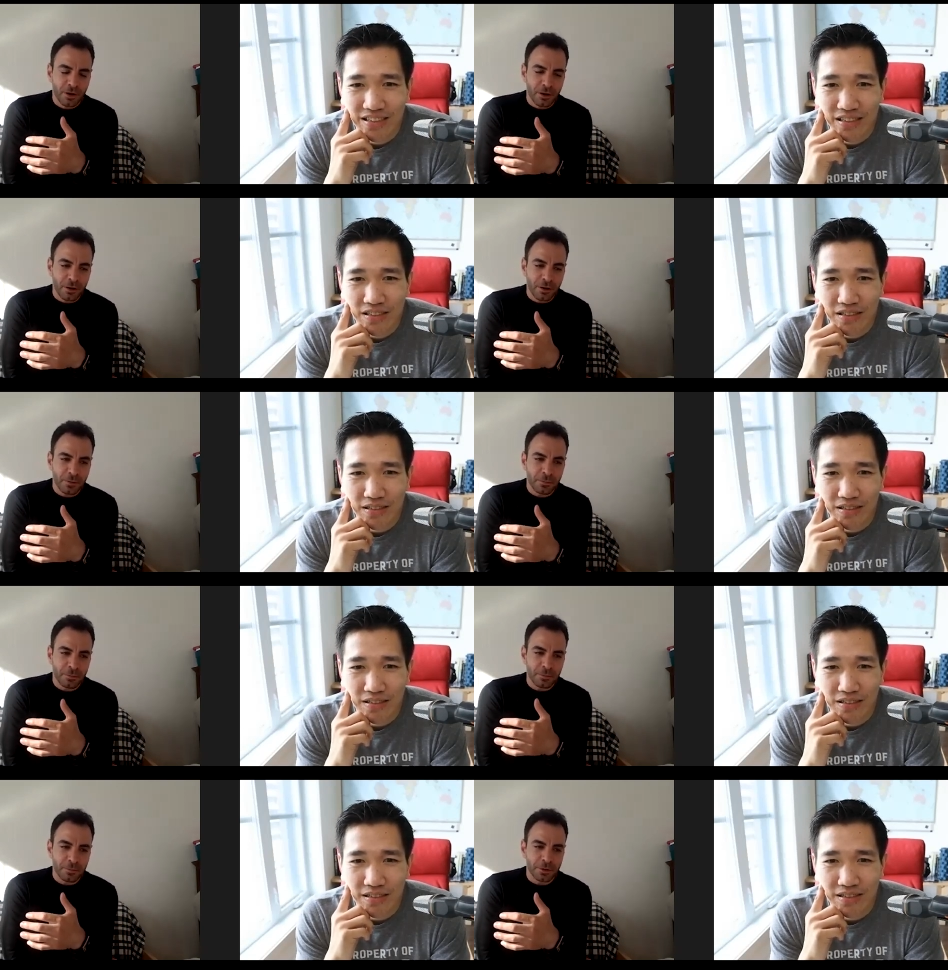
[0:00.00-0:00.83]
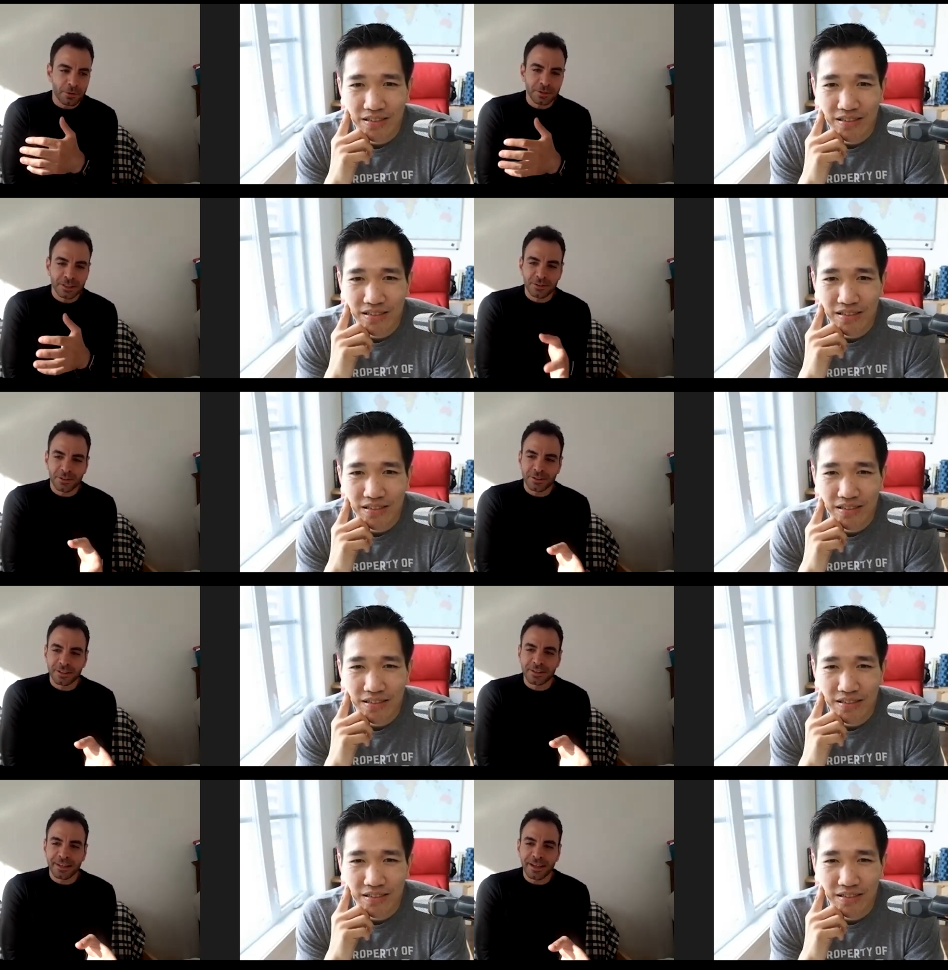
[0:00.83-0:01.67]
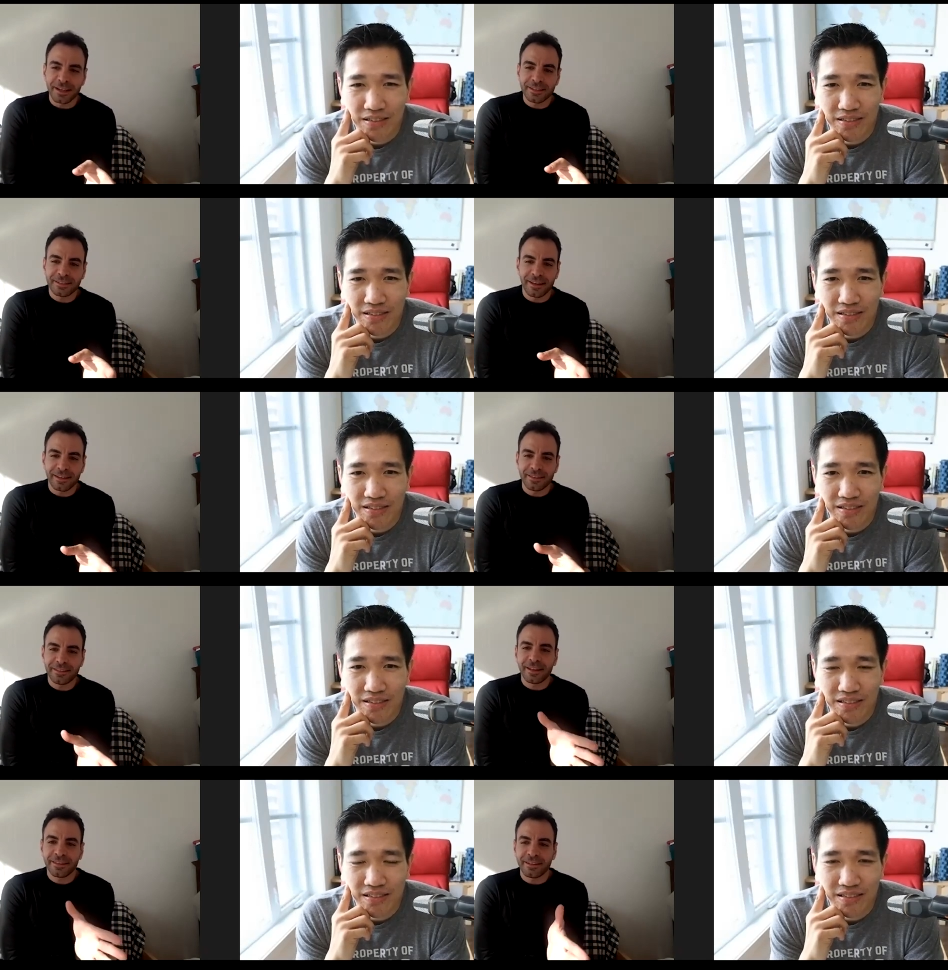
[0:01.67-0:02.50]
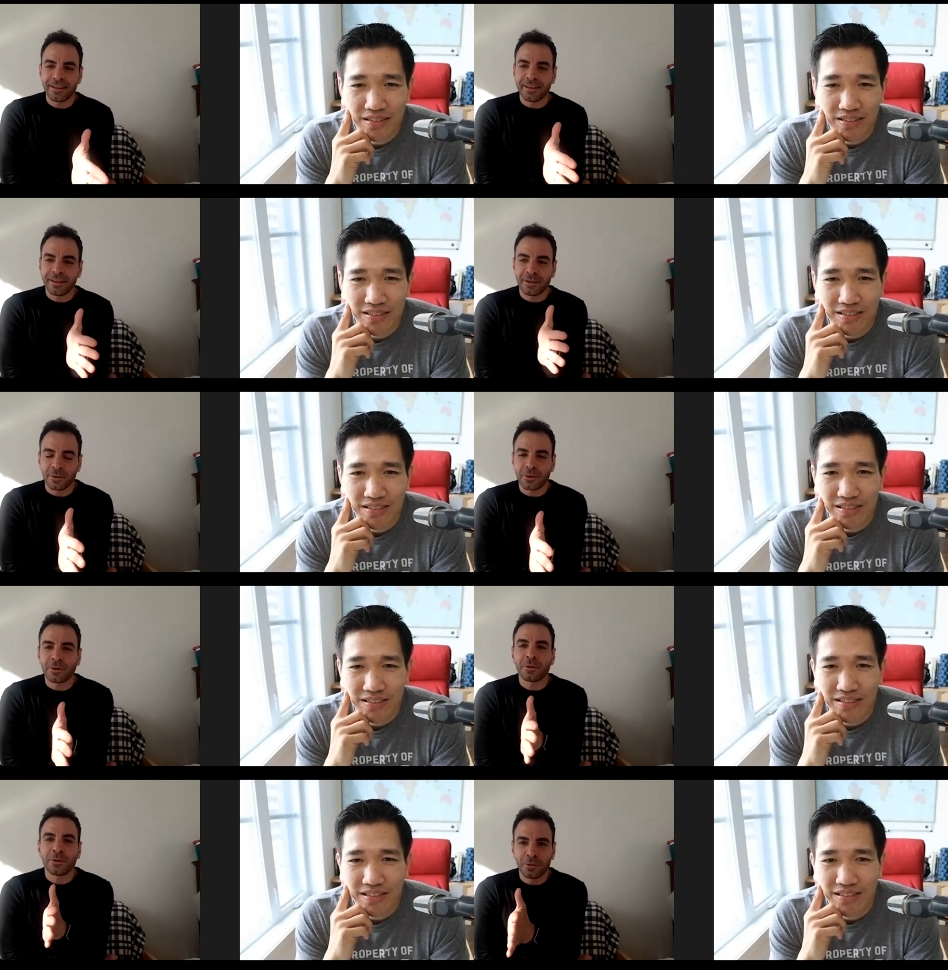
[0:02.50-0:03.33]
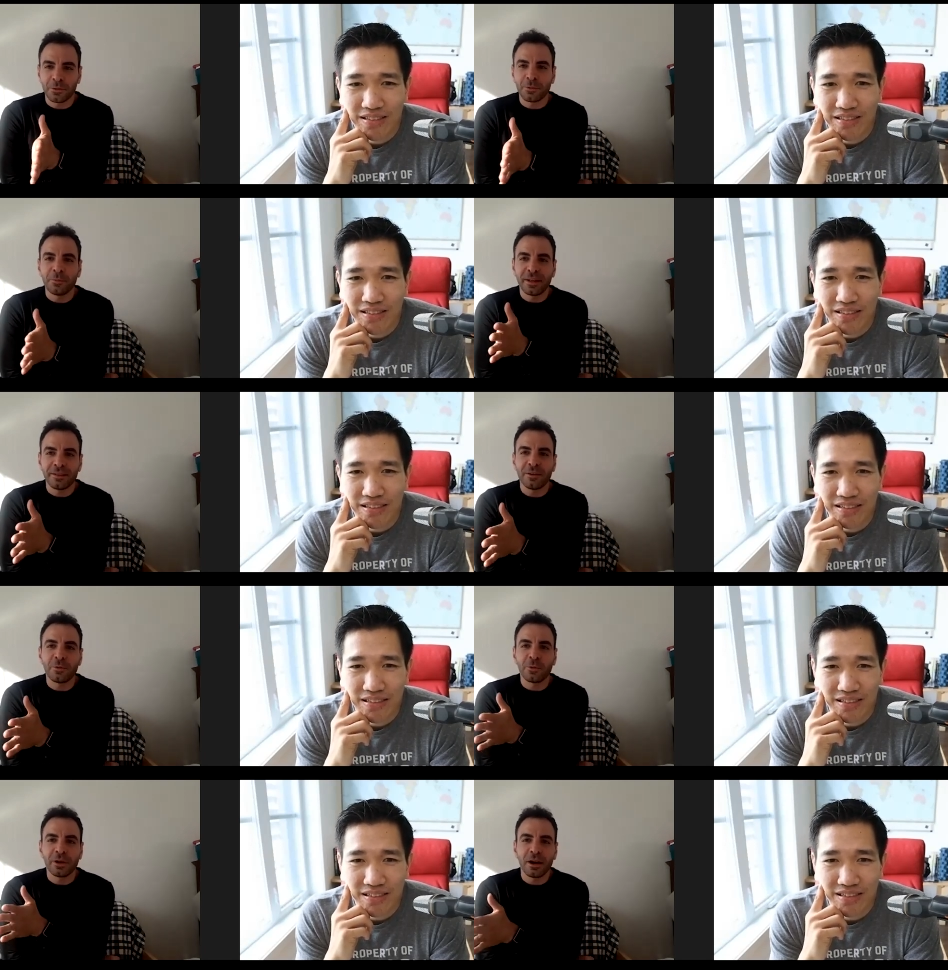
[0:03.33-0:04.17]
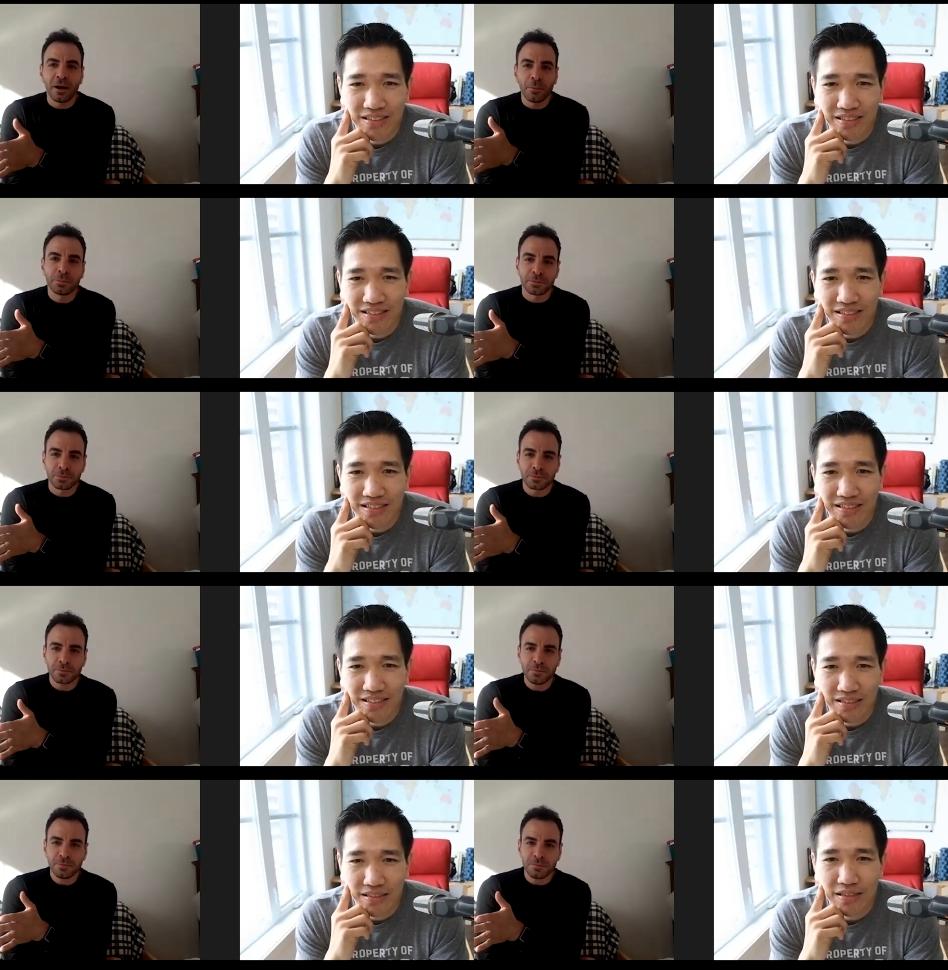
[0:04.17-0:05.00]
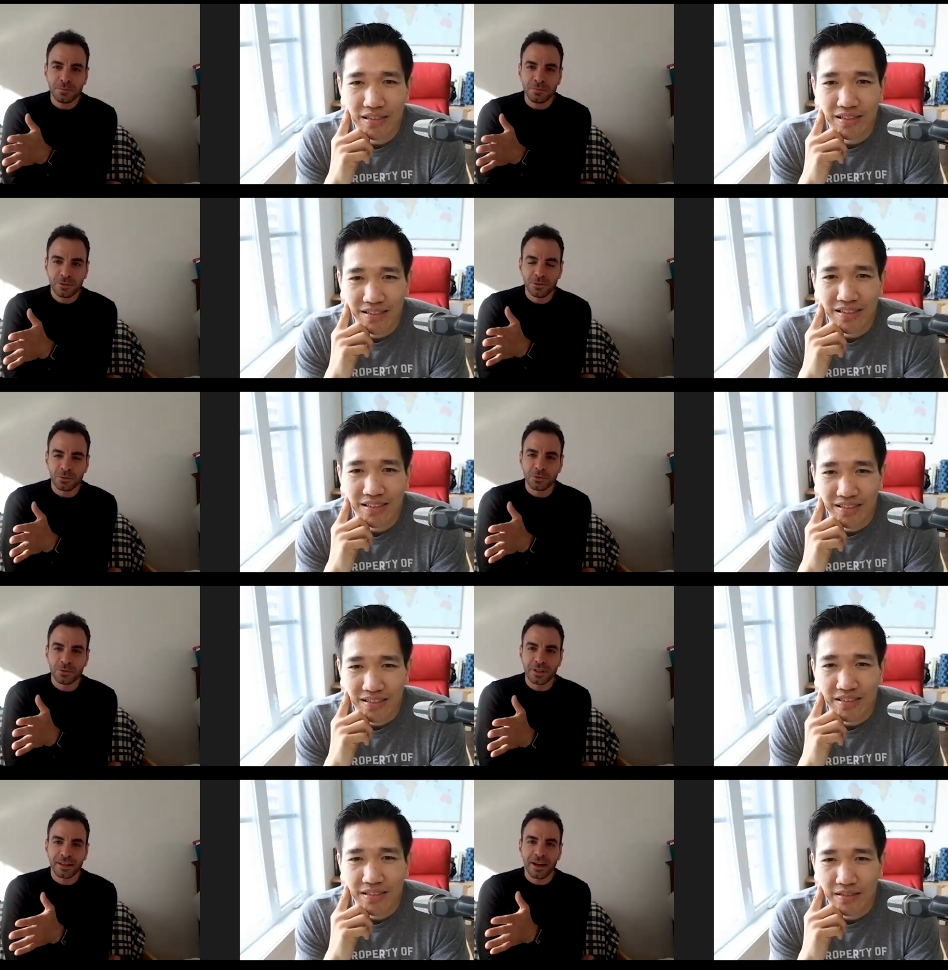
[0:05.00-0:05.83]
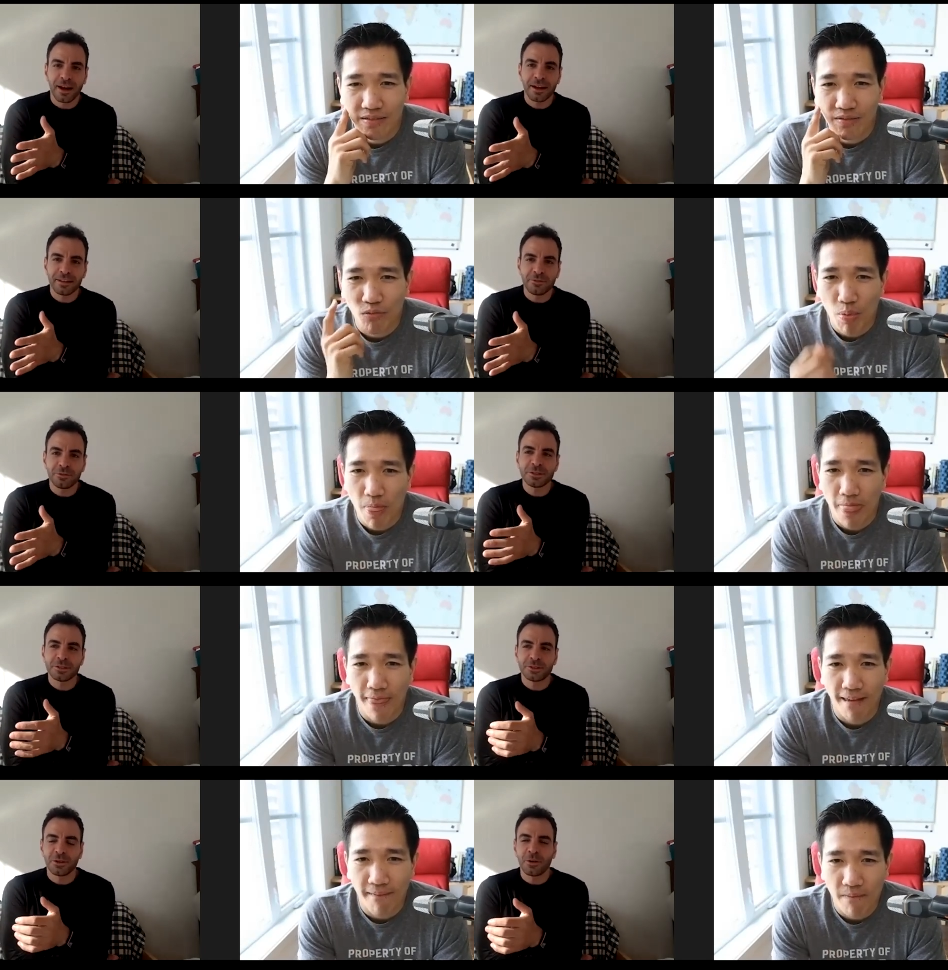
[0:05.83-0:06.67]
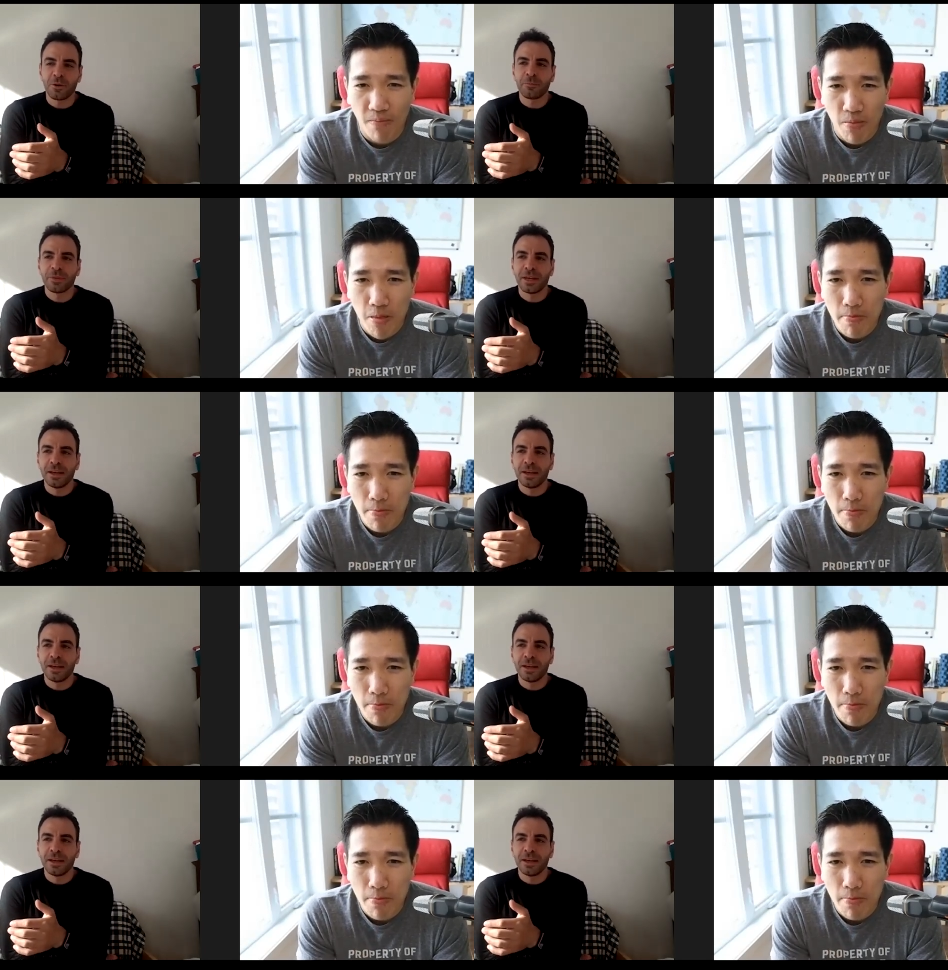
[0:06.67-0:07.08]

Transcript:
Speaker 1: um, you know, they started late and then they, you know, made their way up to that high level. So